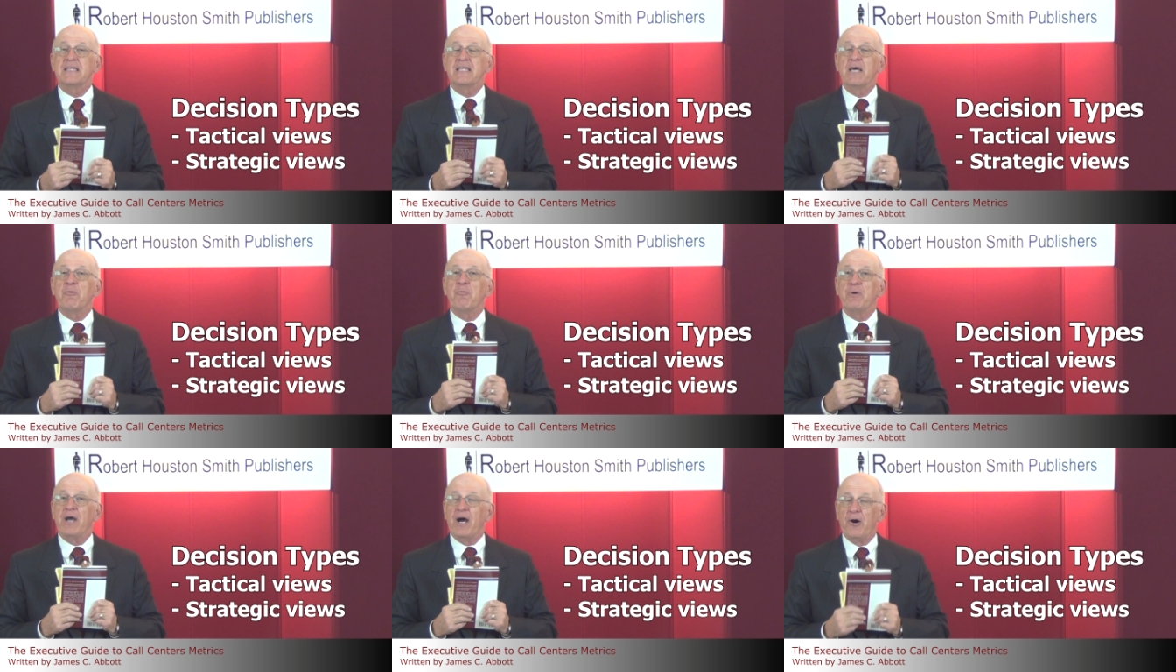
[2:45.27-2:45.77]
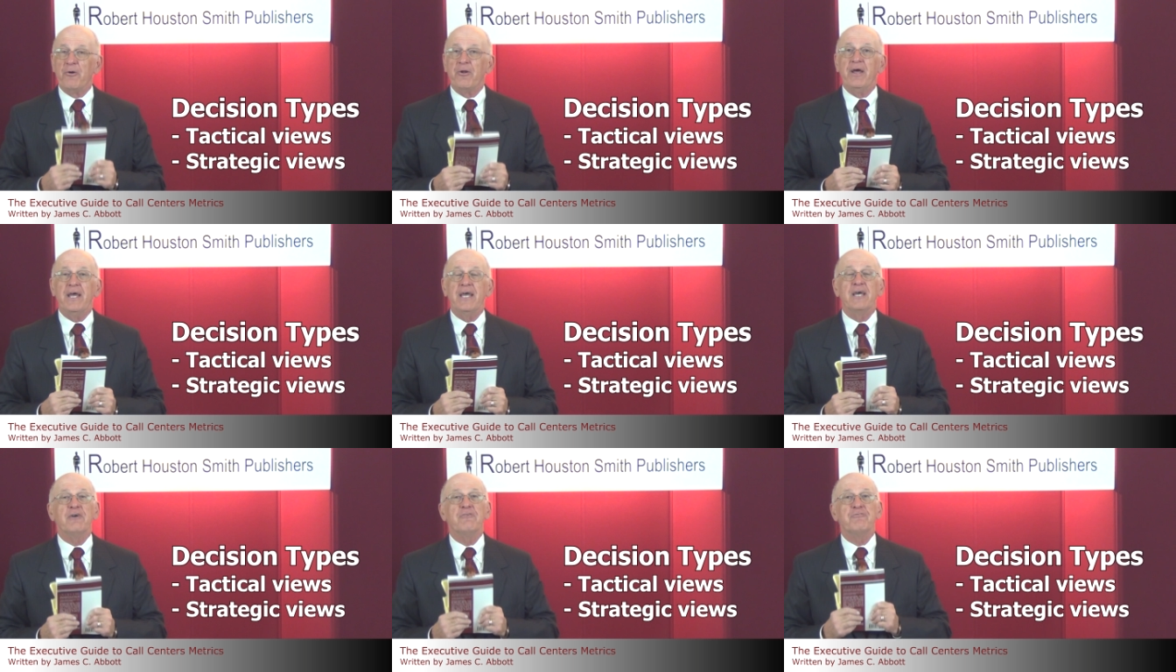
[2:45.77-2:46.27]
that we ought to
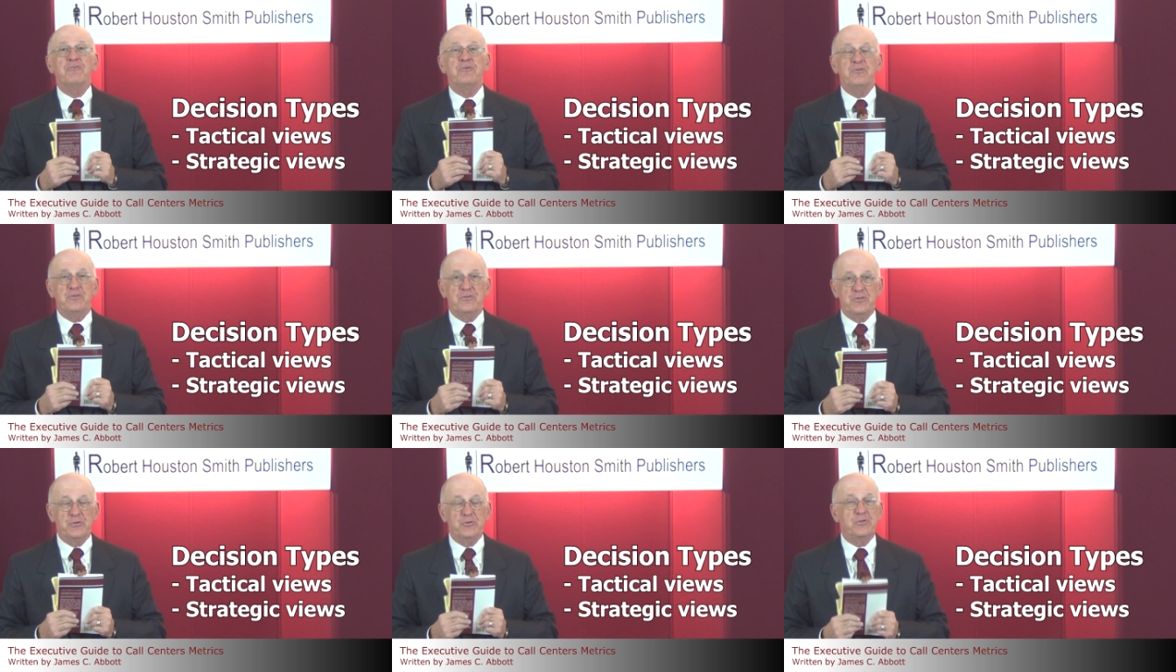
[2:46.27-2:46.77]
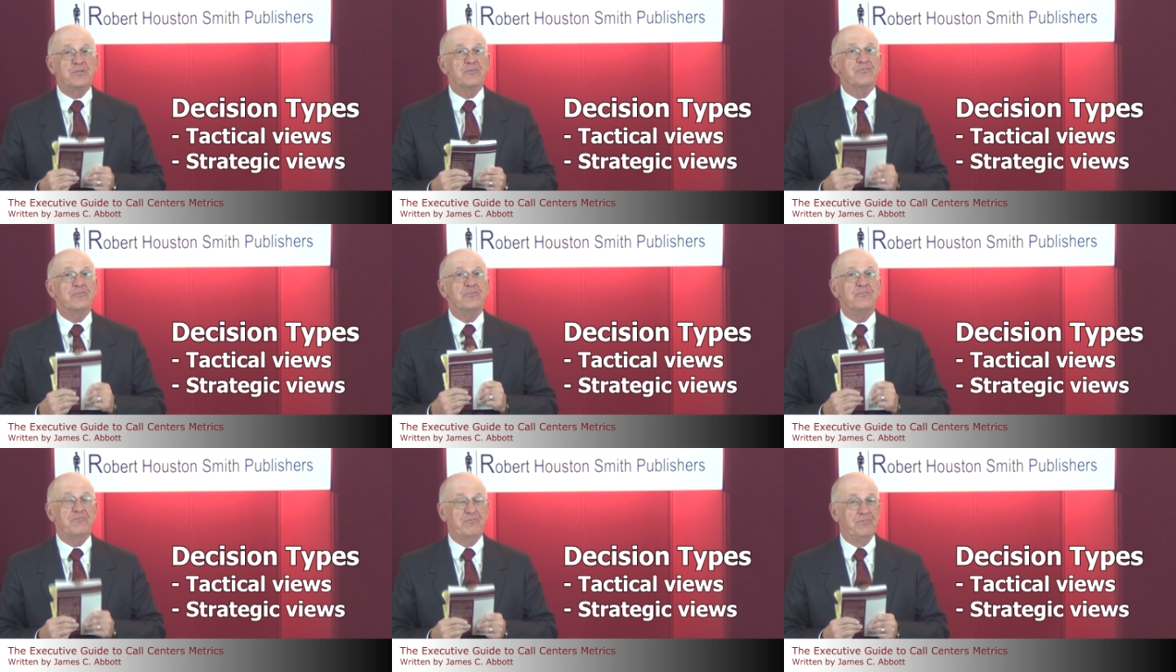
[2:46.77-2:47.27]
have 2
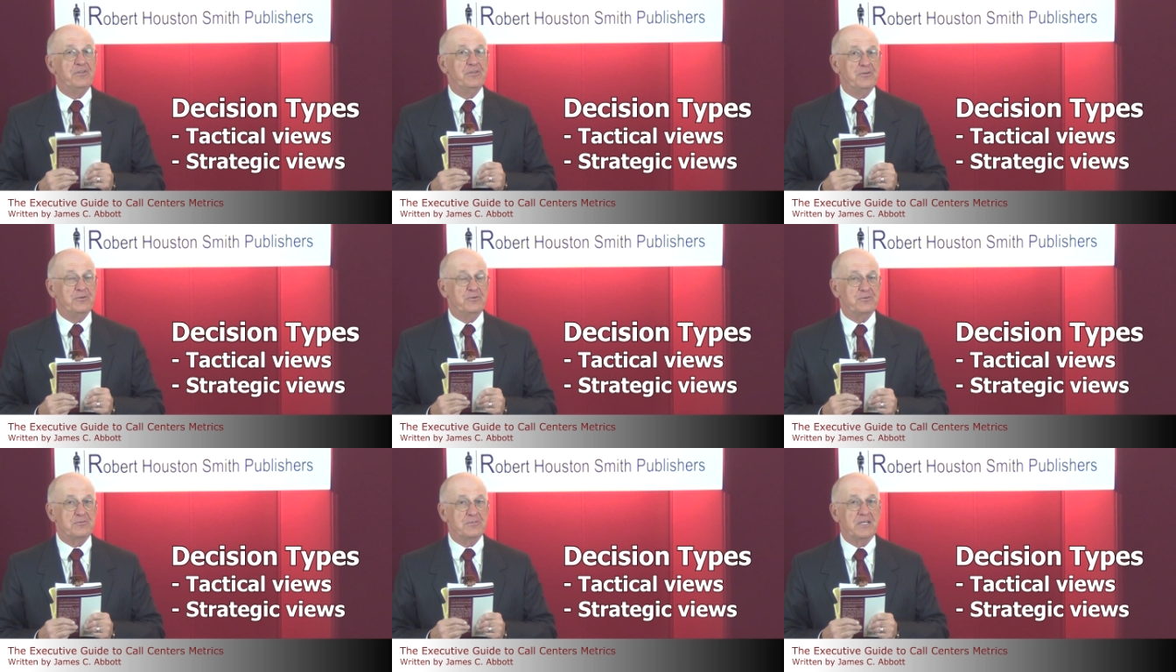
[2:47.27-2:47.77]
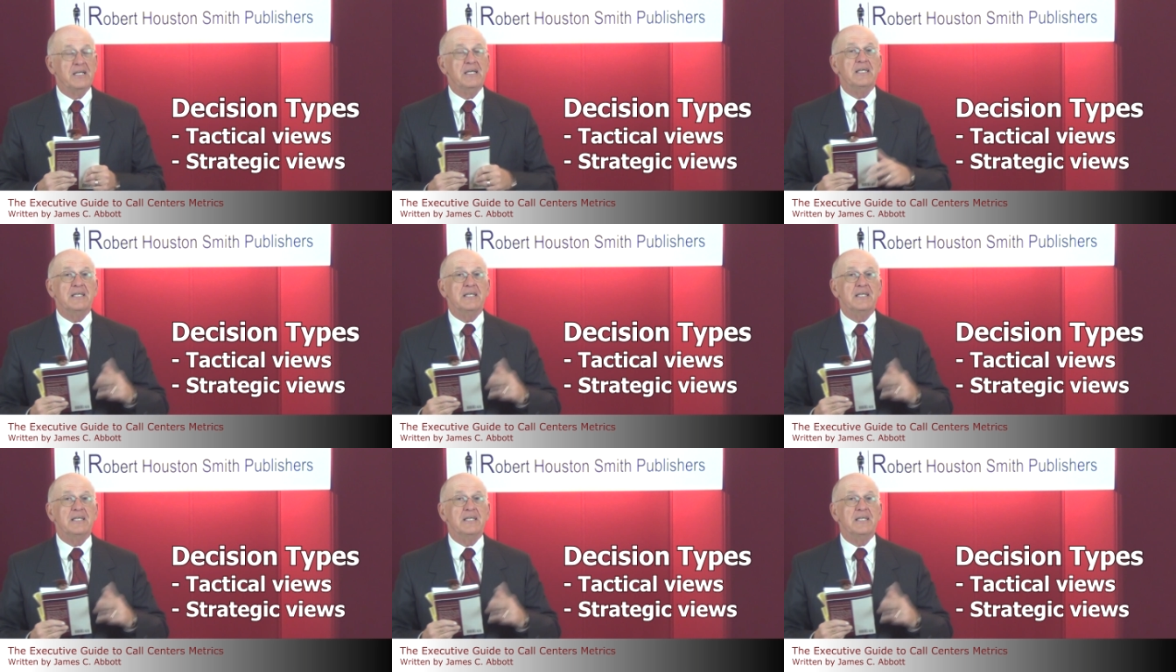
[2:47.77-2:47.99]
different views.